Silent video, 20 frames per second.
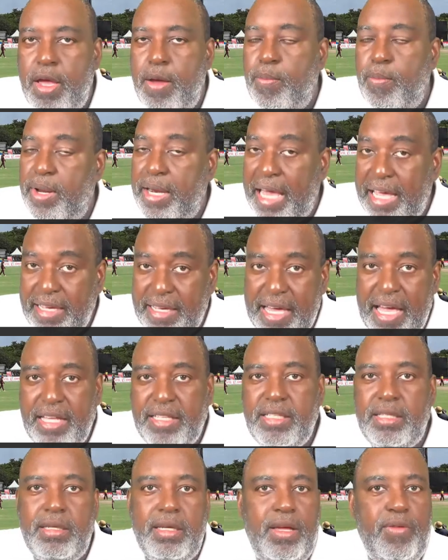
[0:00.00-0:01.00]
But I
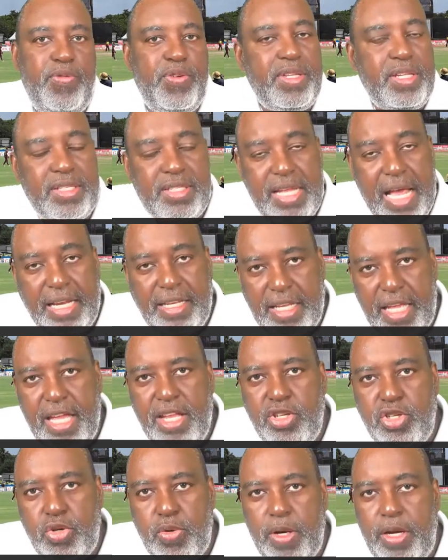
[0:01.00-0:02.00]
guess if it is not
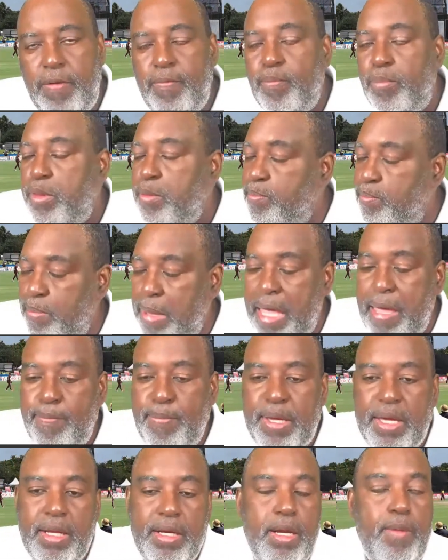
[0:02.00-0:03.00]
injury,
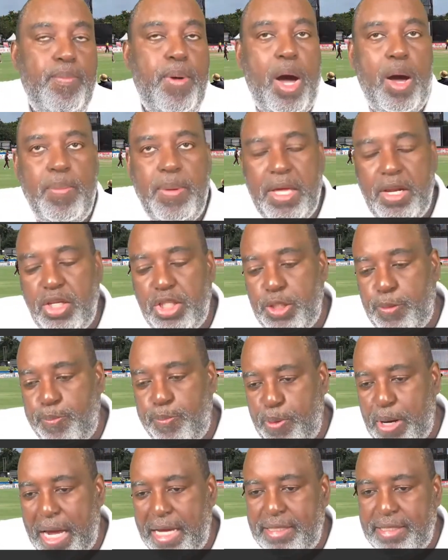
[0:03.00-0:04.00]
maybe the Barbados
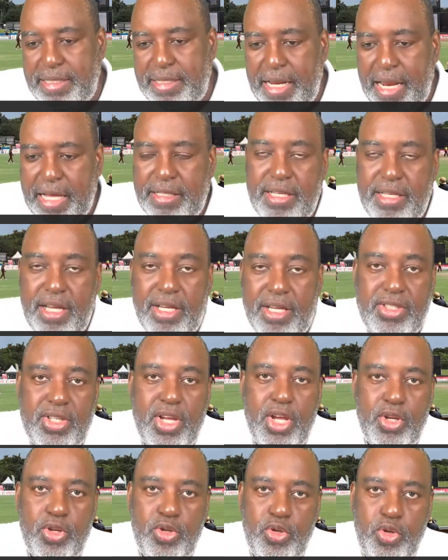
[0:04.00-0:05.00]
Pride selectors
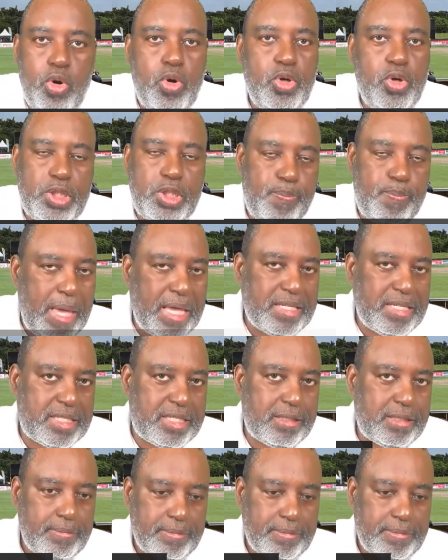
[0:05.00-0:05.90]
knows best.